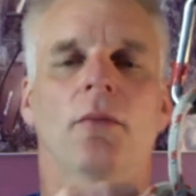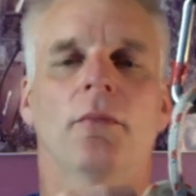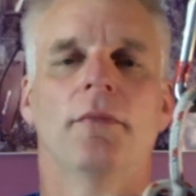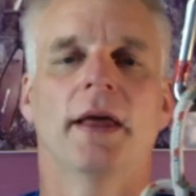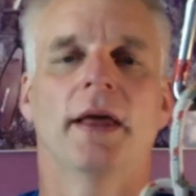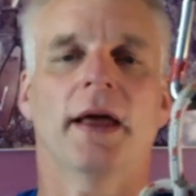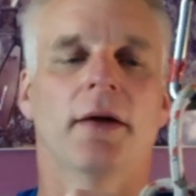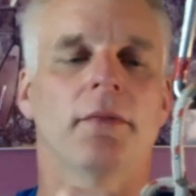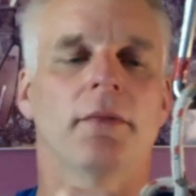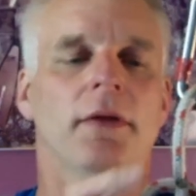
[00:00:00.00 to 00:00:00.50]

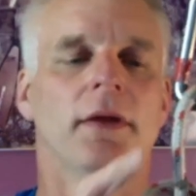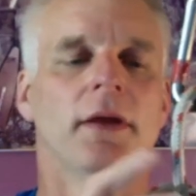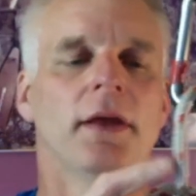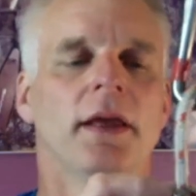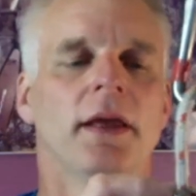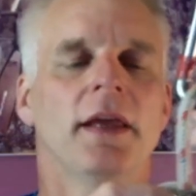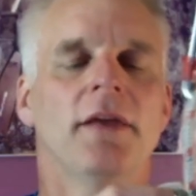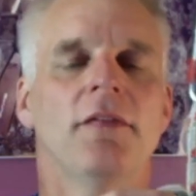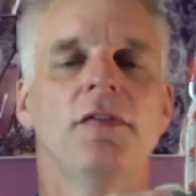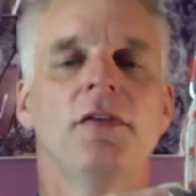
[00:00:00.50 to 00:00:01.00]
Now,
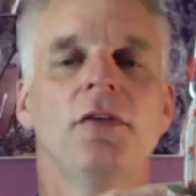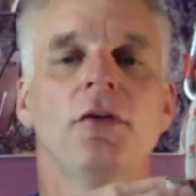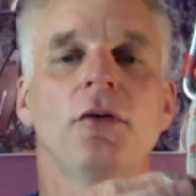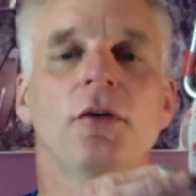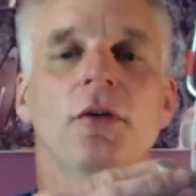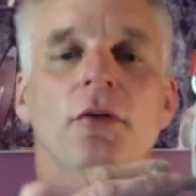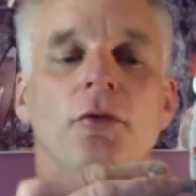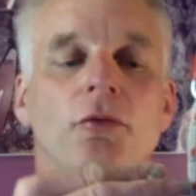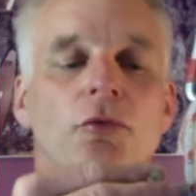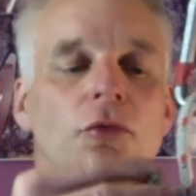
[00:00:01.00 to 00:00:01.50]
if you do it
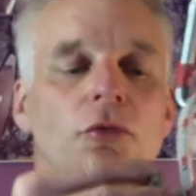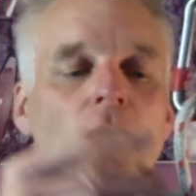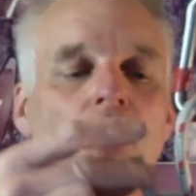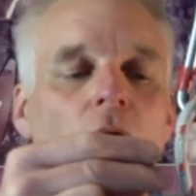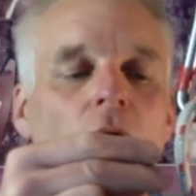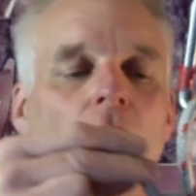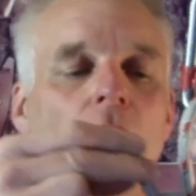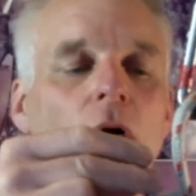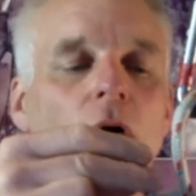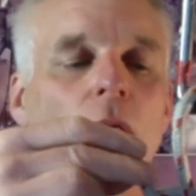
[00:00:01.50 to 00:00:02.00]
the
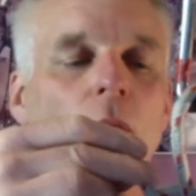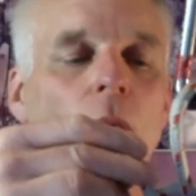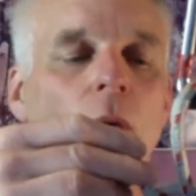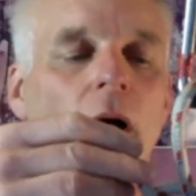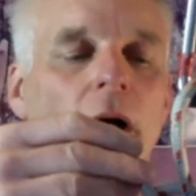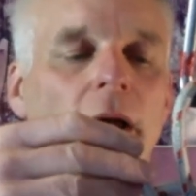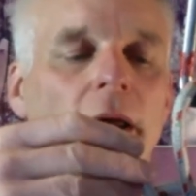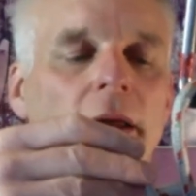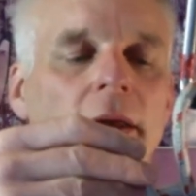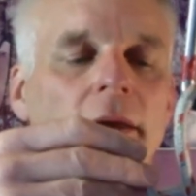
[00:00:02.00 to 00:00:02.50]
wrong
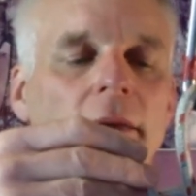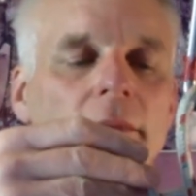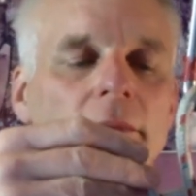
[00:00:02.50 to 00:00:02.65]
way,